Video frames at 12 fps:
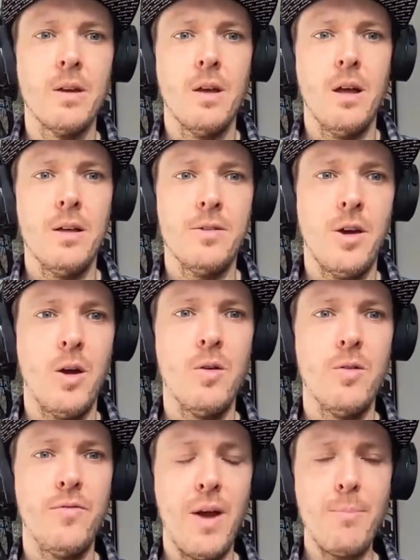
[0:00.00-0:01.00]
So,
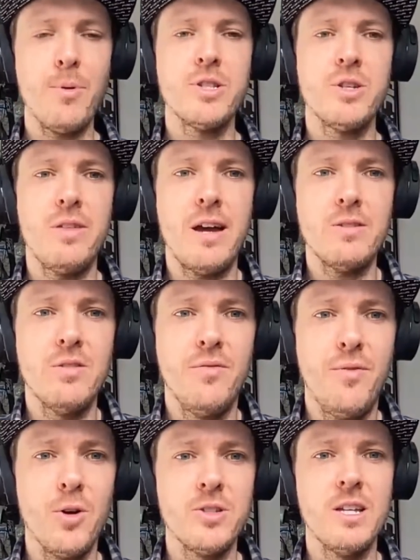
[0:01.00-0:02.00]
February
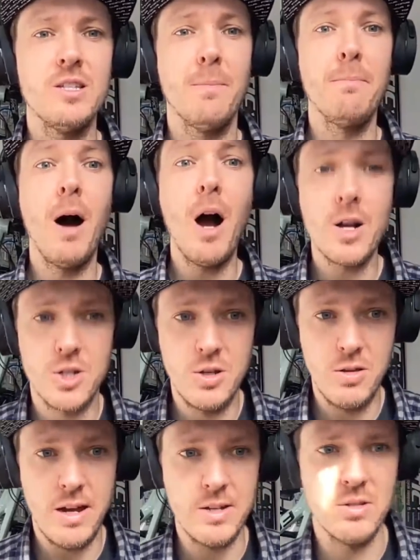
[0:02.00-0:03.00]
2014 to March
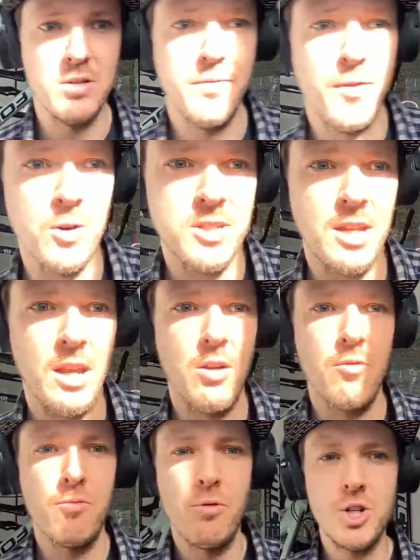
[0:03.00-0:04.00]
2014,
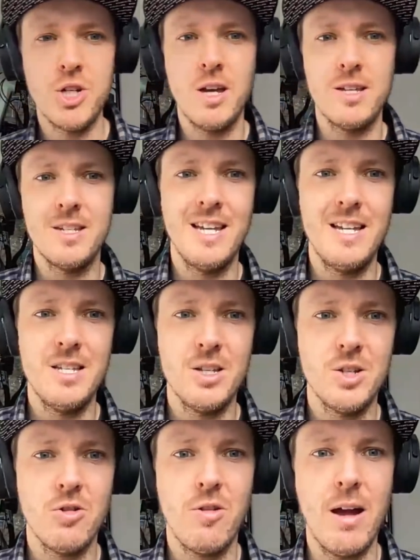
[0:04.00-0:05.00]
Russia seizes
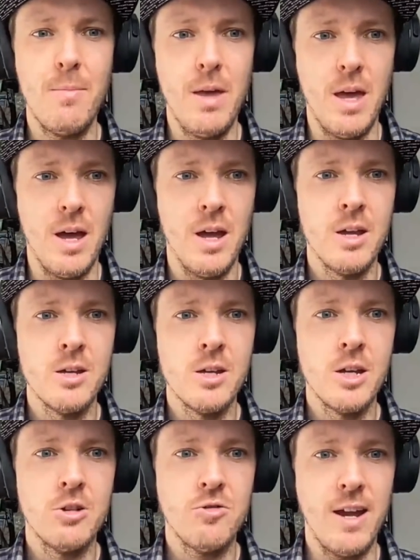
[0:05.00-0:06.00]
Crimea,
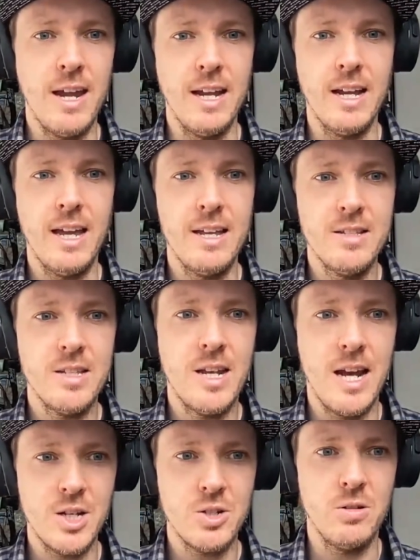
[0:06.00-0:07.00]
creating
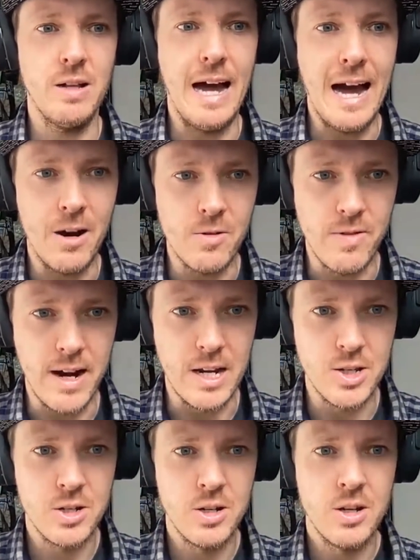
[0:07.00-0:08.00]
international
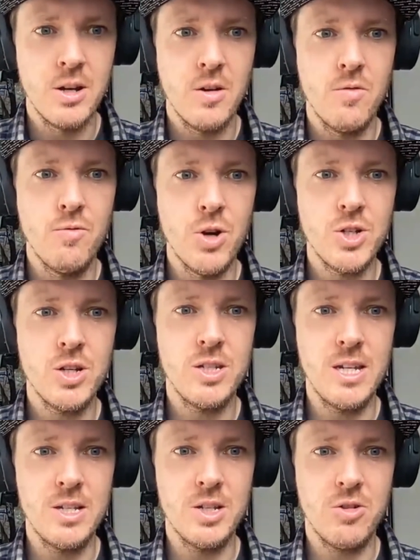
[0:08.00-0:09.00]
outrage. Russia
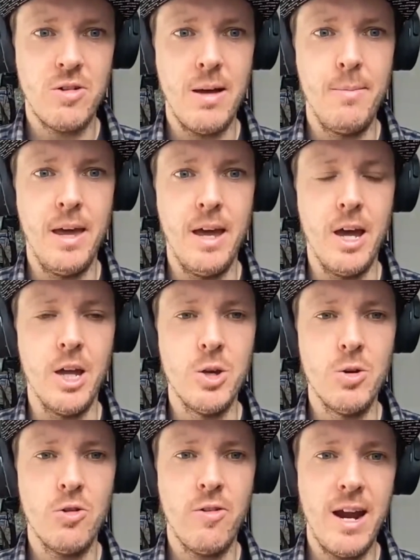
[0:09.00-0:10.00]
seizes Crimea, a
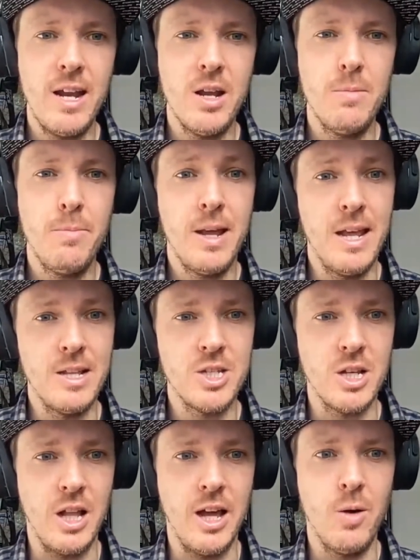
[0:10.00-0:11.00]
Ukrainian
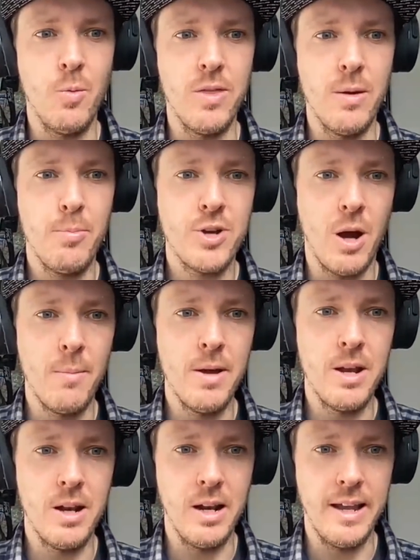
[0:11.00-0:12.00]
peninsula with a
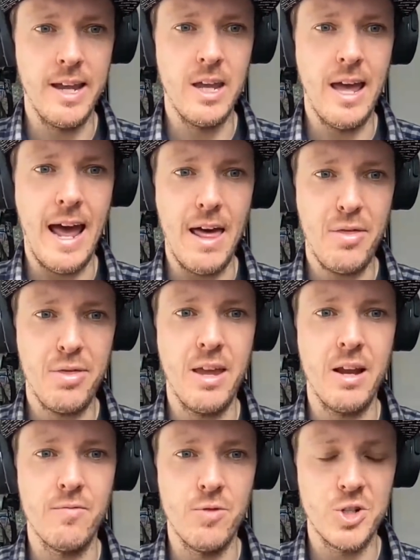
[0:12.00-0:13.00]
predominantly
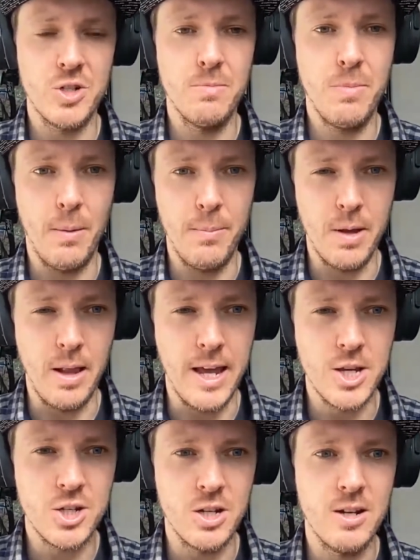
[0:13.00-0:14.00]
ethnic Russian
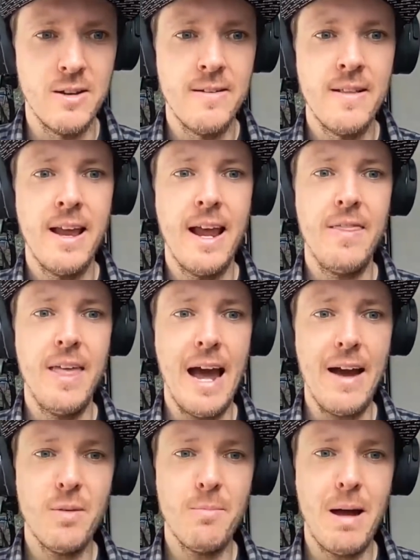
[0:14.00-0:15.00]
population. In the
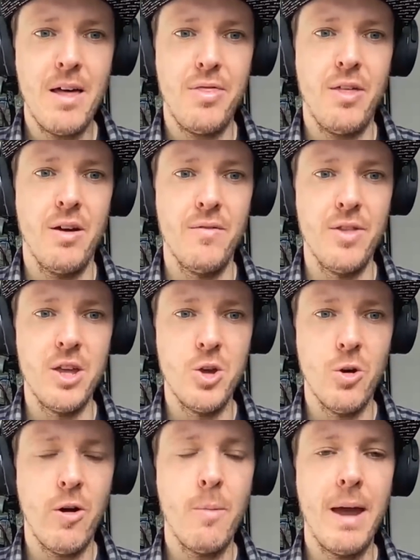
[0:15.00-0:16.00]
aftermath of the
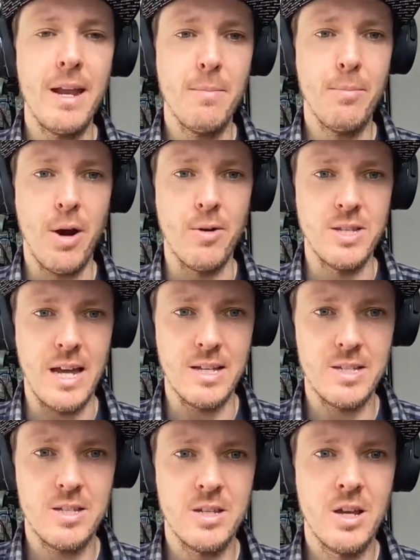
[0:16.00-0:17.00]
Euromaidan
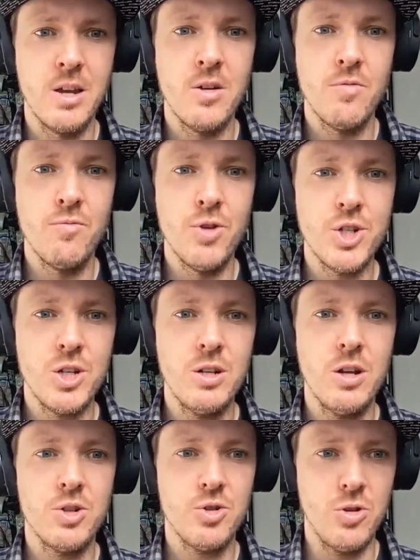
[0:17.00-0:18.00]
protests, Russian
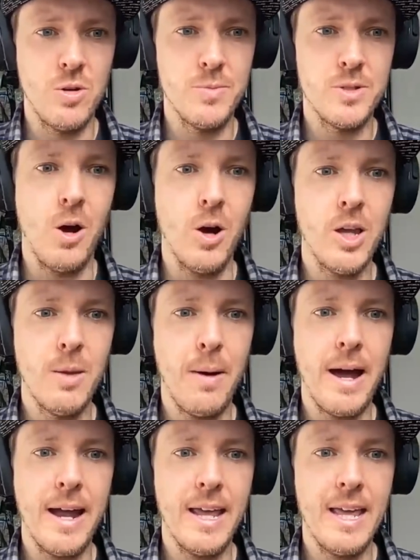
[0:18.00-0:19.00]
troops
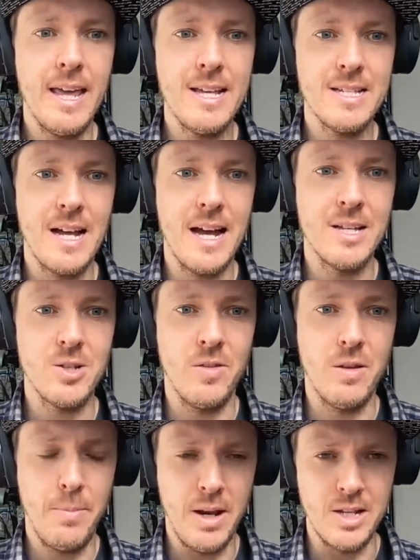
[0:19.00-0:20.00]
occupy key sites on the
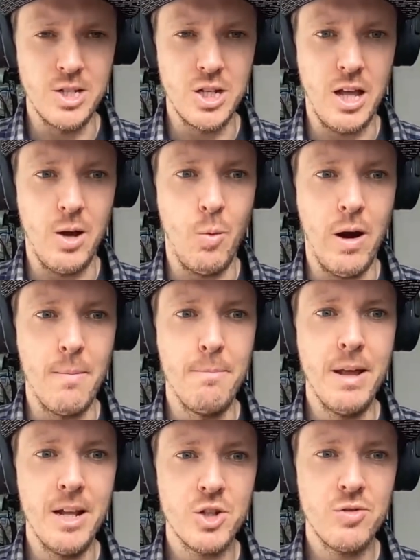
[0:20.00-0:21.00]
peninsula wearing
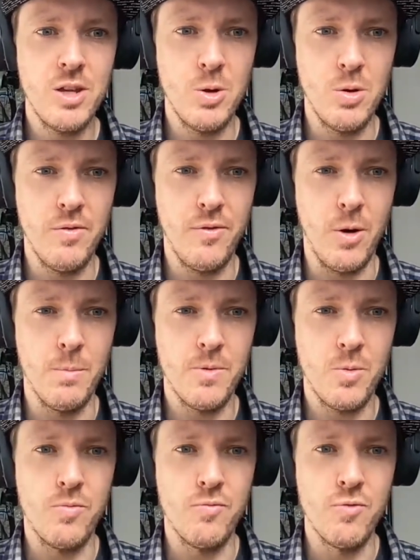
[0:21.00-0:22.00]
military
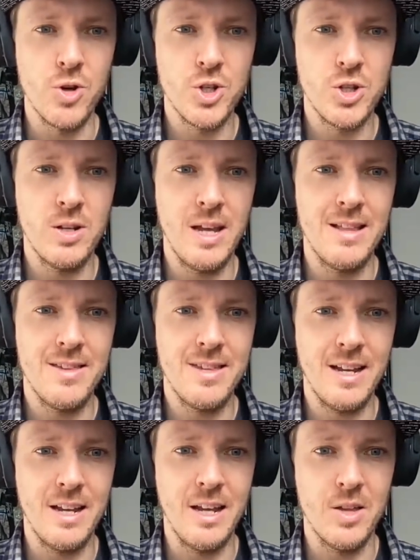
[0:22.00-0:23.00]
uniforms with Russian
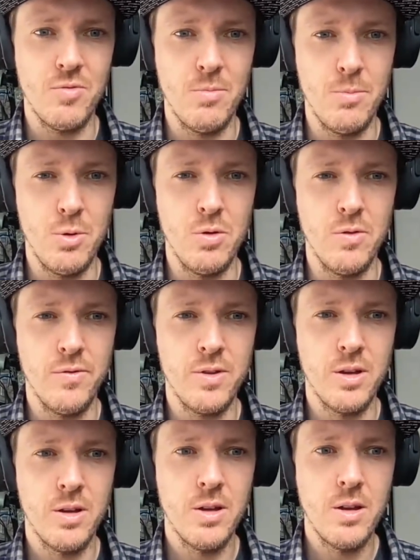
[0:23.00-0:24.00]
insignias removed.
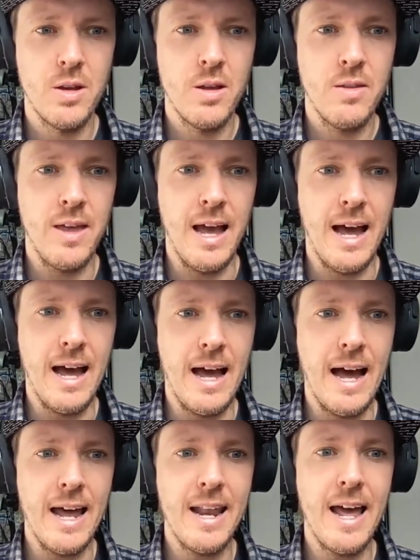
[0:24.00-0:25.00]
The
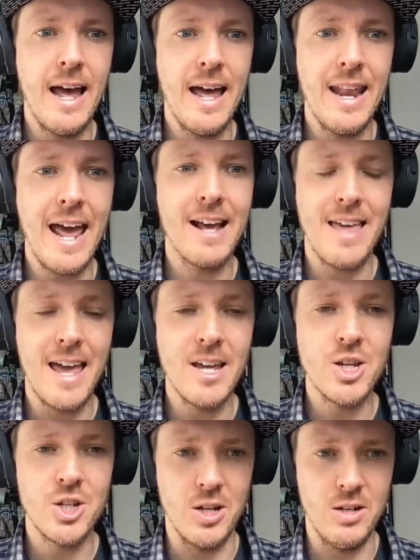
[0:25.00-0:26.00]

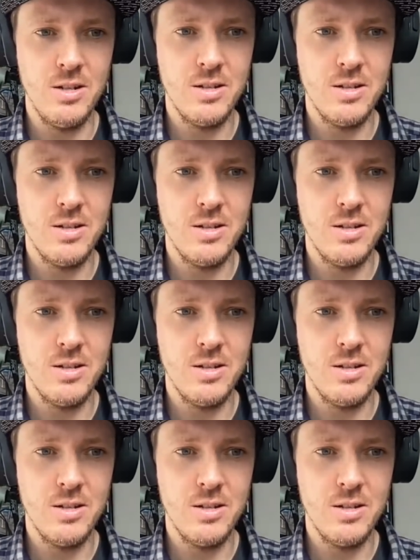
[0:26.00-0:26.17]
annexation